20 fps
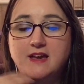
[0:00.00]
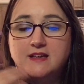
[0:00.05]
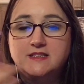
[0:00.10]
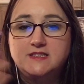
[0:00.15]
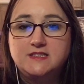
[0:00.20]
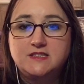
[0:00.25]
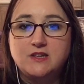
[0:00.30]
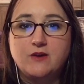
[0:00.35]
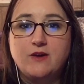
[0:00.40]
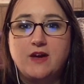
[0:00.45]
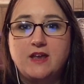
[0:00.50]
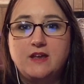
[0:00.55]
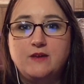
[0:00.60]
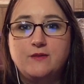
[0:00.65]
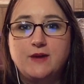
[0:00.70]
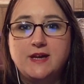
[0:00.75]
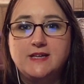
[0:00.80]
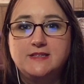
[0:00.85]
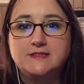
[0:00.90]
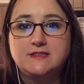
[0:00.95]
So
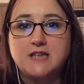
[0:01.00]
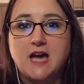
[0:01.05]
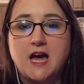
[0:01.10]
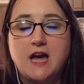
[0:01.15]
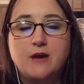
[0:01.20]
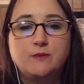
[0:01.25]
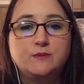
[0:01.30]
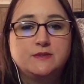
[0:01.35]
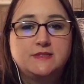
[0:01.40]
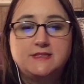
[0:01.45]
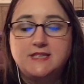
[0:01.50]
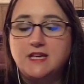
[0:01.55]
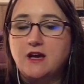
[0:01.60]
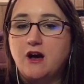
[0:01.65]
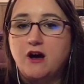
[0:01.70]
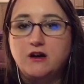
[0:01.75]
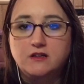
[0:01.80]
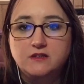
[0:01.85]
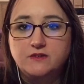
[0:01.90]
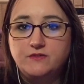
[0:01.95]
anyways, I will see
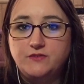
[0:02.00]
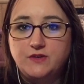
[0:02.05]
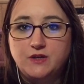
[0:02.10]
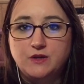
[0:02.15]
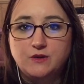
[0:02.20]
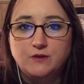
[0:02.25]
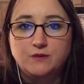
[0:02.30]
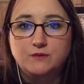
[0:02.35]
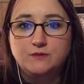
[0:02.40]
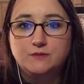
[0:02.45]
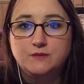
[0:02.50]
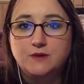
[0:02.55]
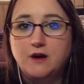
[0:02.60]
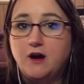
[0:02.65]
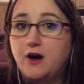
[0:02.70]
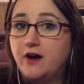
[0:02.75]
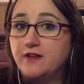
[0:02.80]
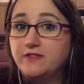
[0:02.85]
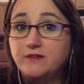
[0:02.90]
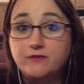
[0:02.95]
all of you
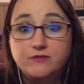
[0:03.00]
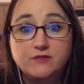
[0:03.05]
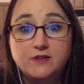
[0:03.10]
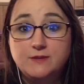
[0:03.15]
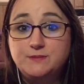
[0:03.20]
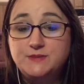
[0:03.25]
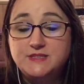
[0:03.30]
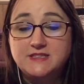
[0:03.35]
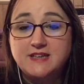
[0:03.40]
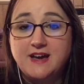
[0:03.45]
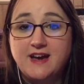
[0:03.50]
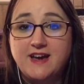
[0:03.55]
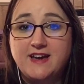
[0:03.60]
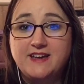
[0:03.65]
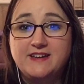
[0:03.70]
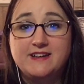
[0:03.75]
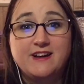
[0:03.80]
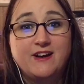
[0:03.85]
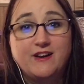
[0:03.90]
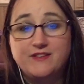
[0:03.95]
on the flip
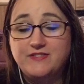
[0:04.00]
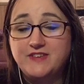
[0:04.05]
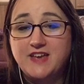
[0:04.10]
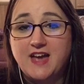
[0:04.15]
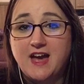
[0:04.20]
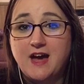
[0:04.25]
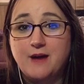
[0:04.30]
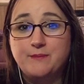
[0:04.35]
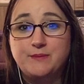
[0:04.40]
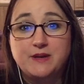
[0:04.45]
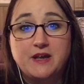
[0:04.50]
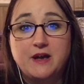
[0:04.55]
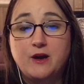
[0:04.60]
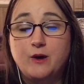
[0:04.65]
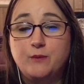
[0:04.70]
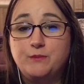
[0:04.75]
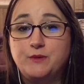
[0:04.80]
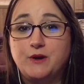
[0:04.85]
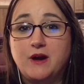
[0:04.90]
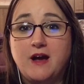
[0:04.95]
side on the app, and I
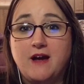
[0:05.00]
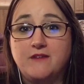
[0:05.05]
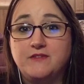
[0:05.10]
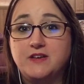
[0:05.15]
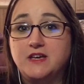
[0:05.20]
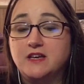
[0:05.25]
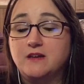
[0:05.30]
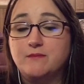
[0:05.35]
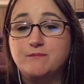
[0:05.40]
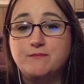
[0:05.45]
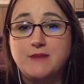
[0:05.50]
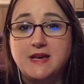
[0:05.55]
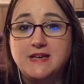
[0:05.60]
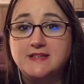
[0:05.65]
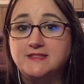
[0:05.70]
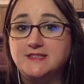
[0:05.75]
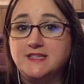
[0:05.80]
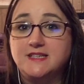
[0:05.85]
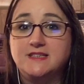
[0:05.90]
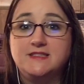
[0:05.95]
hope you're having an
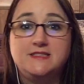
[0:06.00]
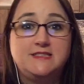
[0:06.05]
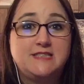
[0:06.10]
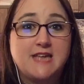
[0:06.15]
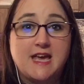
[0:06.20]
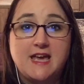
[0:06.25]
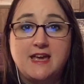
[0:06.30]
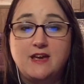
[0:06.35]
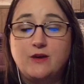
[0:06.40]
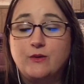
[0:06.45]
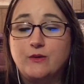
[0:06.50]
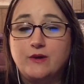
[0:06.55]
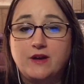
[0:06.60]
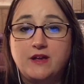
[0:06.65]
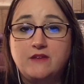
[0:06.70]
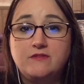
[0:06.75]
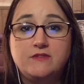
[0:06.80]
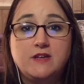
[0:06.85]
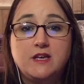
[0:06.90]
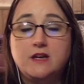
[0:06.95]
amazing day or
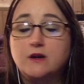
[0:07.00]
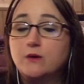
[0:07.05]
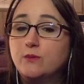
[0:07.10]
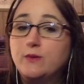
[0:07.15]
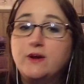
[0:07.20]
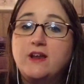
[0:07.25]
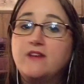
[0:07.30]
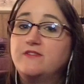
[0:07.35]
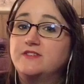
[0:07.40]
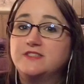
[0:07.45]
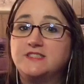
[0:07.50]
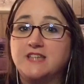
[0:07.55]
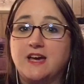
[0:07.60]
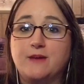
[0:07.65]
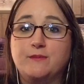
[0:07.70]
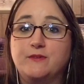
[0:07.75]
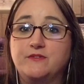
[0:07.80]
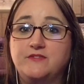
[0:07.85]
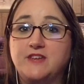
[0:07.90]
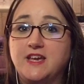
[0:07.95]
evening or whatever
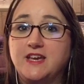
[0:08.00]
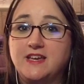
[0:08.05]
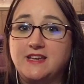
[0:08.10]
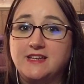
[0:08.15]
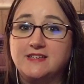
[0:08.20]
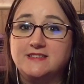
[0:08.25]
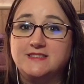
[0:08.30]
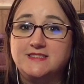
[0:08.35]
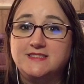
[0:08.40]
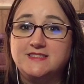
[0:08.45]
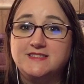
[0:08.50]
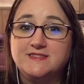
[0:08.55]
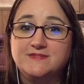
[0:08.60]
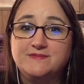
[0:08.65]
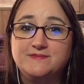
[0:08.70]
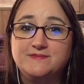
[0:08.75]
time of day it is.